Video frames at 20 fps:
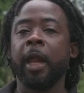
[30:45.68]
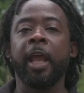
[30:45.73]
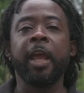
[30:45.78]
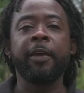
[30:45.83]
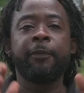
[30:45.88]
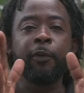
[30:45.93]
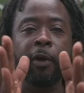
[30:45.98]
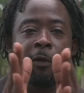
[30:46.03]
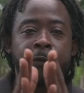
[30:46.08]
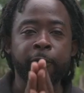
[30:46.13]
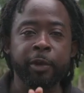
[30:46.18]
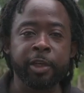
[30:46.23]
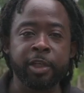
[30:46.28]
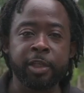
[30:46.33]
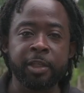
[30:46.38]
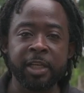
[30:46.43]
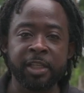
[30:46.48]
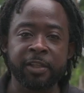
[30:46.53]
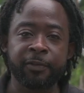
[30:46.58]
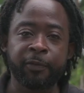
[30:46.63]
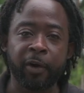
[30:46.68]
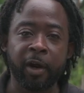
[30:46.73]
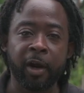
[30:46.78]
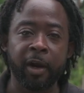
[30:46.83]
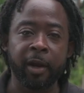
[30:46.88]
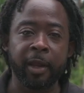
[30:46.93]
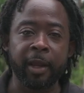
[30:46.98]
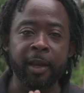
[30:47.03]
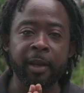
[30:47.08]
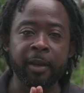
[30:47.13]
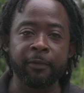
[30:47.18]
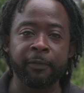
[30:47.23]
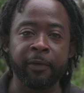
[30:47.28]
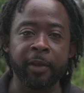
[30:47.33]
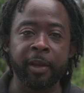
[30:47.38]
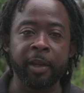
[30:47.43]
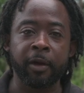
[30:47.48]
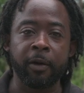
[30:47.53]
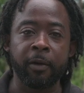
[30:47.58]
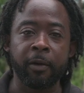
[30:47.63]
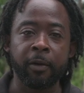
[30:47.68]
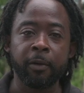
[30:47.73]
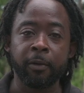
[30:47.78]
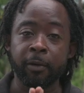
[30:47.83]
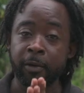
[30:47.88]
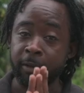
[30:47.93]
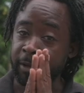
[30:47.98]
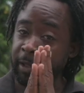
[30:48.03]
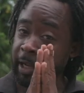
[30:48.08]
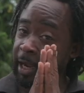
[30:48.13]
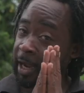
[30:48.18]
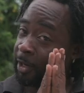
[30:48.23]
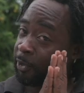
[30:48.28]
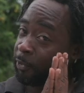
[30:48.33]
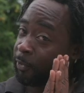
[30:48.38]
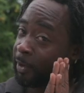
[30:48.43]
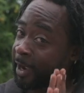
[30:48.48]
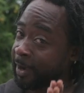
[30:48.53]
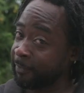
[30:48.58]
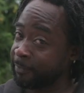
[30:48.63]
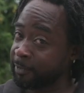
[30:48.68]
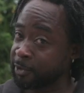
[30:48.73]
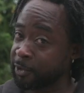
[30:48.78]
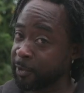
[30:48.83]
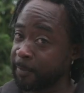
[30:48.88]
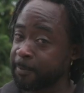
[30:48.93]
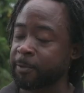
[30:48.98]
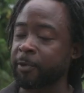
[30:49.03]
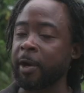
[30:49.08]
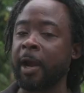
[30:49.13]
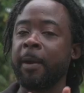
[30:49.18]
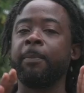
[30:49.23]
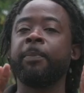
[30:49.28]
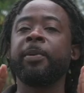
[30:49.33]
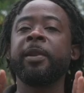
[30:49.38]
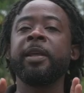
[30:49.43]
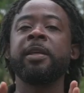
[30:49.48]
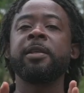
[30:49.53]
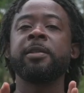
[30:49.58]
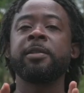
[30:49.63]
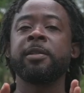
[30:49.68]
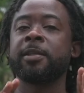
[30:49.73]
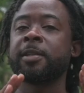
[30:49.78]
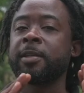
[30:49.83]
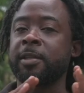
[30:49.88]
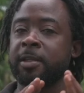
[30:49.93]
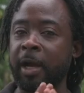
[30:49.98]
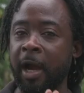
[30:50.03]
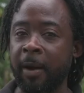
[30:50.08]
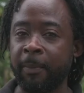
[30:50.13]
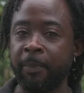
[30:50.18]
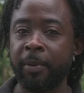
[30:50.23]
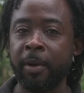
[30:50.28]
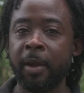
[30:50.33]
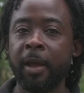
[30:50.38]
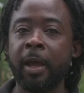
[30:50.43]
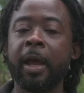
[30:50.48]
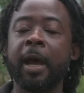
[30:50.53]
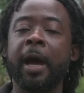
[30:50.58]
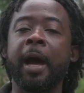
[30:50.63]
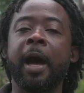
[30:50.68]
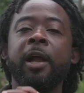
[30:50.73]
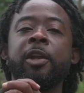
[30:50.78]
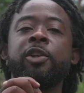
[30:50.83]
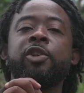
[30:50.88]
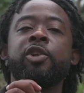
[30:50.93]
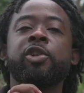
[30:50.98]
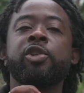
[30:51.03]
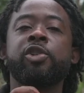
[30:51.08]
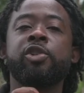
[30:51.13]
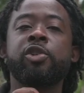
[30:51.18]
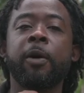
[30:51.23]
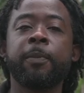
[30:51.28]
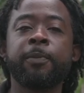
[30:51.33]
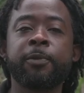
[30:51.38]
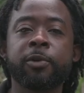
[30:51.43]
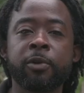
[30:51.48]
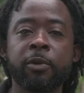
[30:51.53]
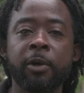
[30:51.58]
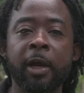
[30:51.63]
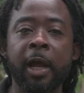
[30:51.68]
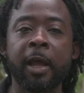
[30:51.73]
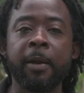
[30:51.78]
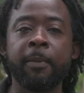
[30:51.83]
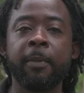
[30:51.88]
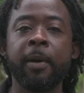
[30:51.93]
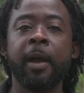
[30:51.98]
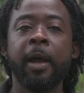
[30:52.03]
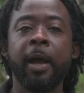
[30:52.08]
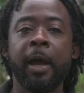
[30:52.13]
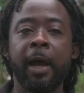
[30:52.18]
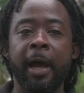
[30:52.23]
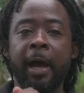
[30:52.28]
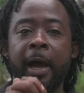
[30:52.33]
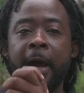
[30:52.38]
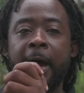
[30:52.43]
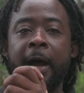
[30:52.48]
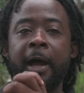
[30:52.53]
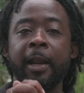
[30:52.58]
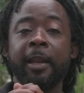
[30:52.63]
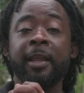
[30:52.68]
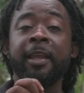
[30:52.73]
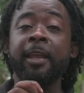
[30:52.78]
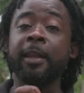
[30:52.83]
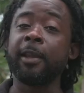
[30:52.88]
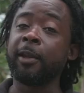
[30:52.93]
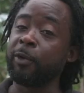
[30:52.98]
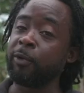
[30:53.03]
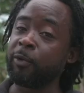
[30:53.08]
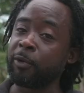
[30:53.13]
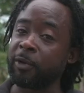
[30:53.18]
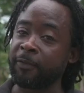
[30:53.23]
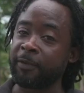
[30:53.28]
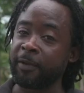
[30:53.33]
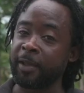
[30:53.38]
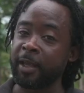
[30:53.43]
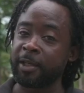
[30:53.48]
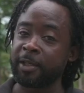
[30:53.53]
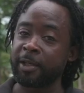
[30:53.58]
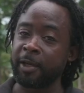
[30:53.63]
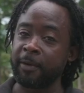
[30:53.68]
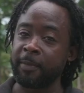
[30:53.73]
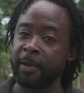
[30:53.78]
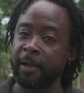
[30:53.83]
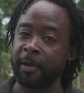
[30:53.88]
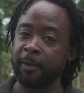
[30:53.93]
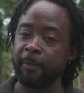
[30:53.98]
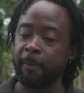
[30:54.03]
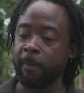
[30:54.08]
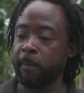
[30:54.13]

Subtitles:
If you have reached this far in the video and you haven't subscribed, please stop and just subscribe and hit the notification bell.